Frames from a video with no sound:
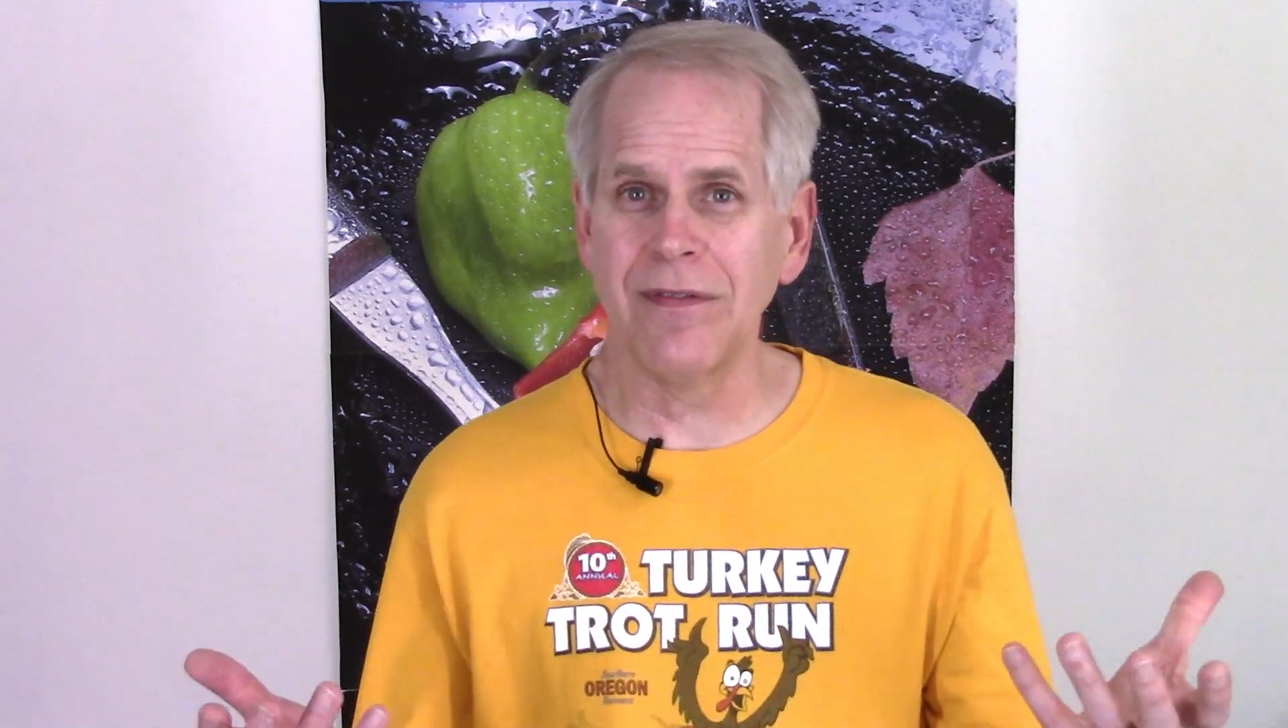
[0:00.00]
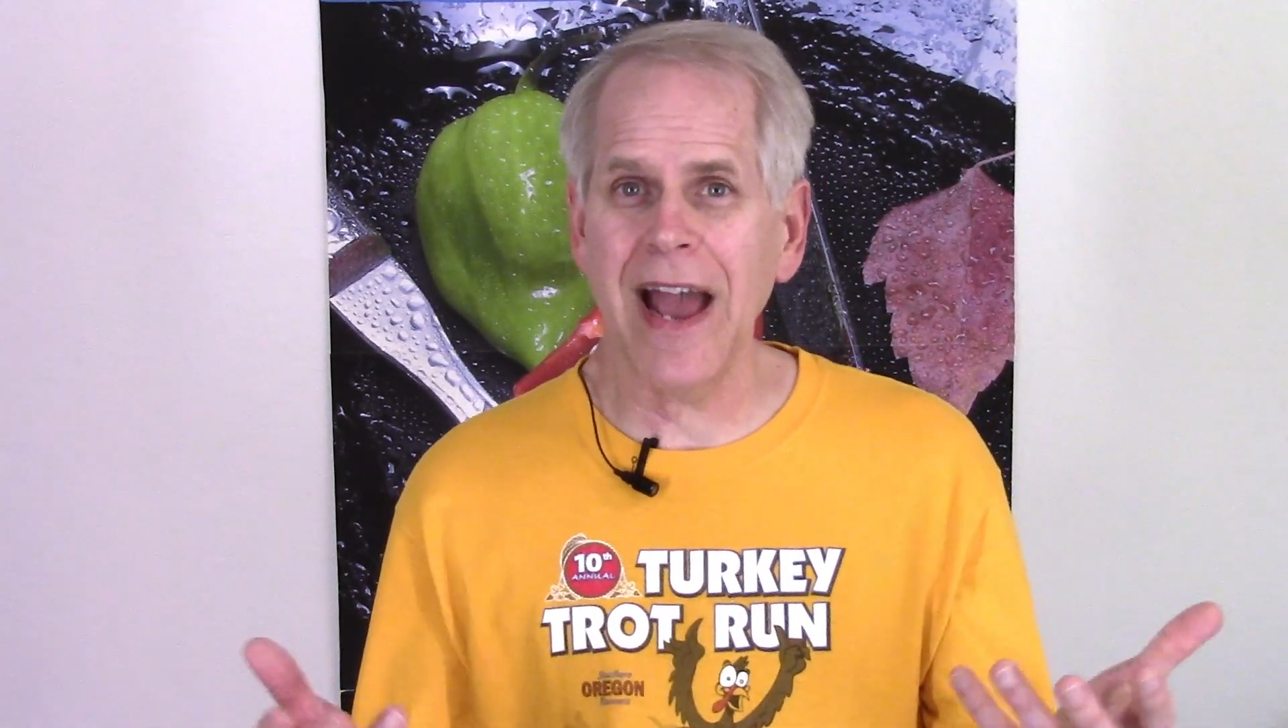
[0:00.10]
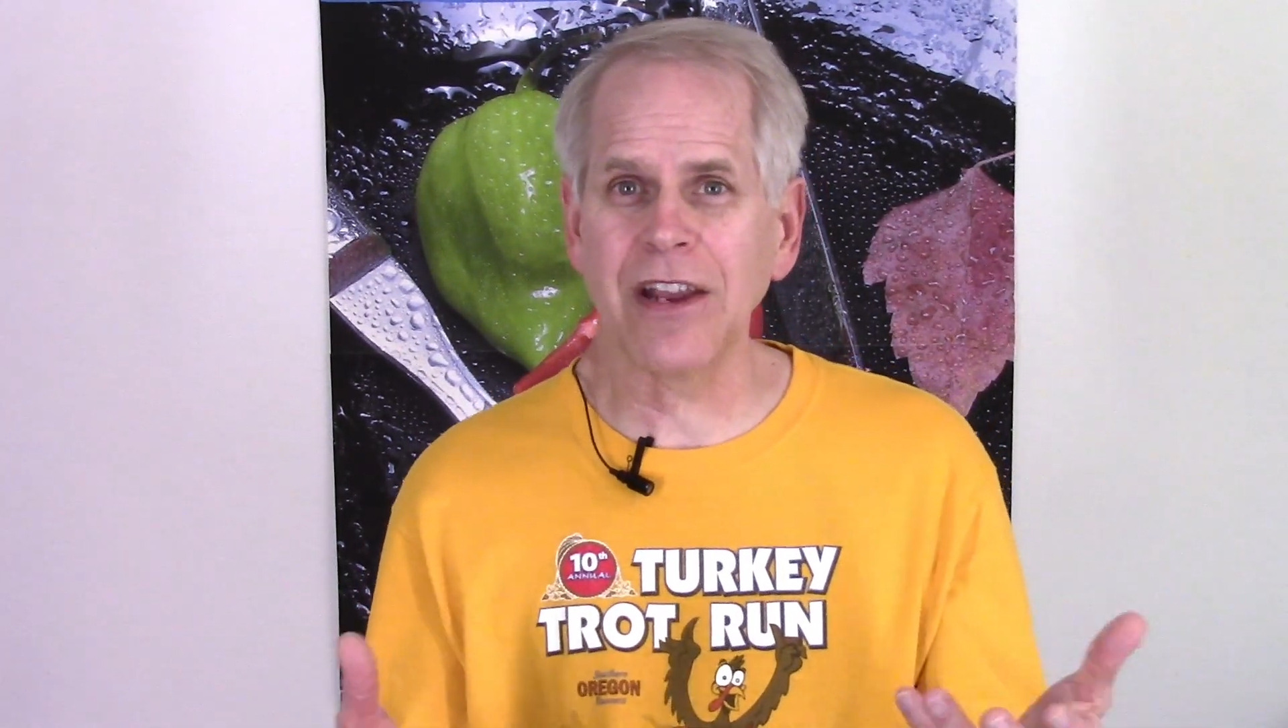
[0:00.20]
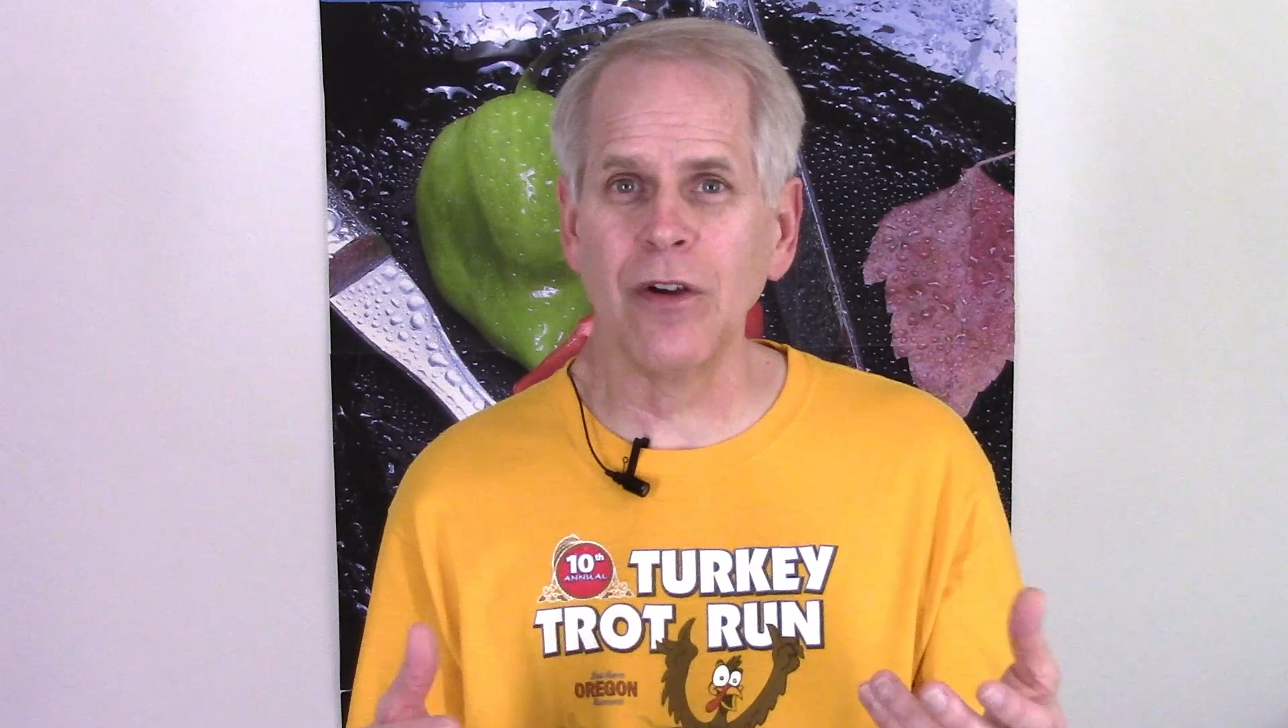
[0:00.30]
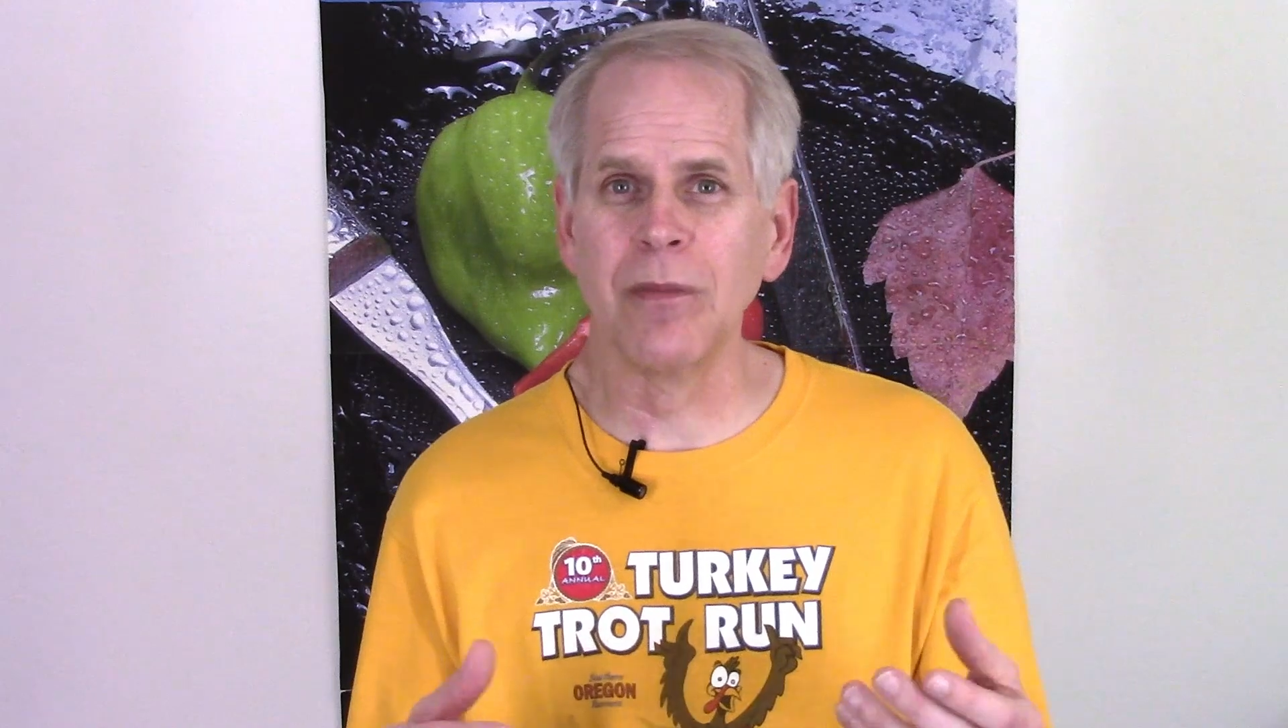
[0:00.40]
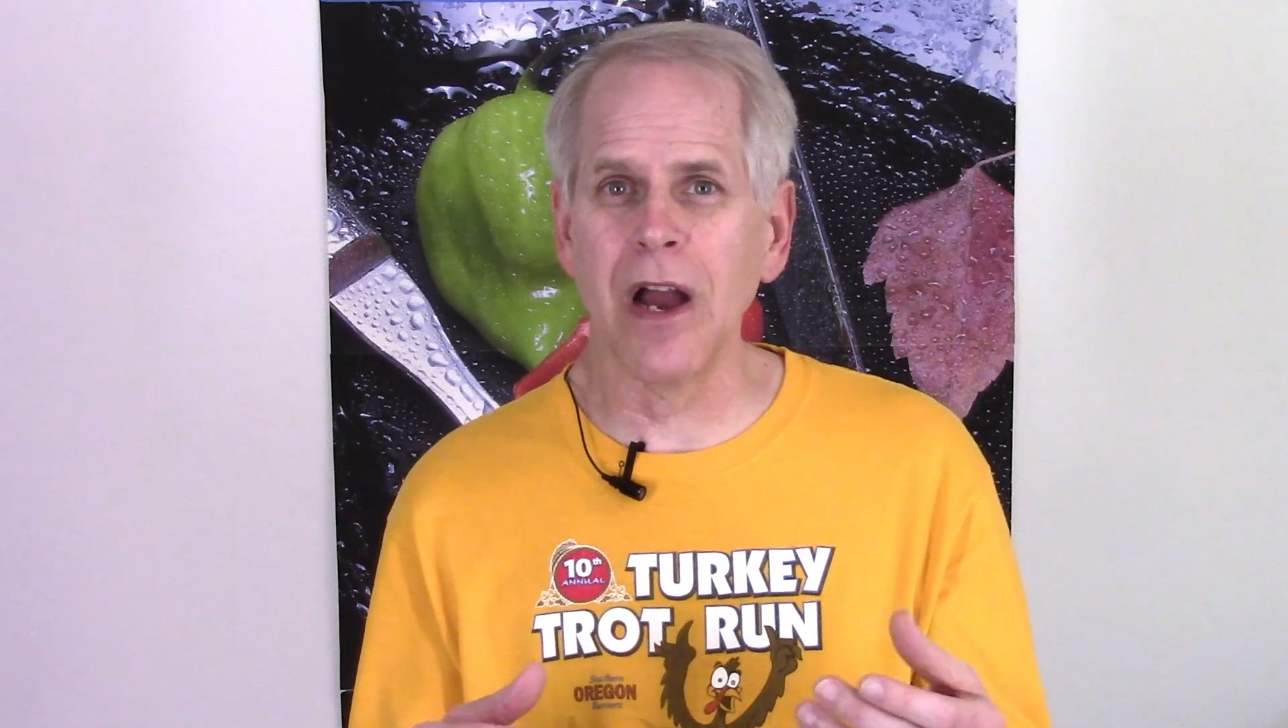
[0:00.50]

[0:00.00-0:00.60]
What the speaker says: vacuum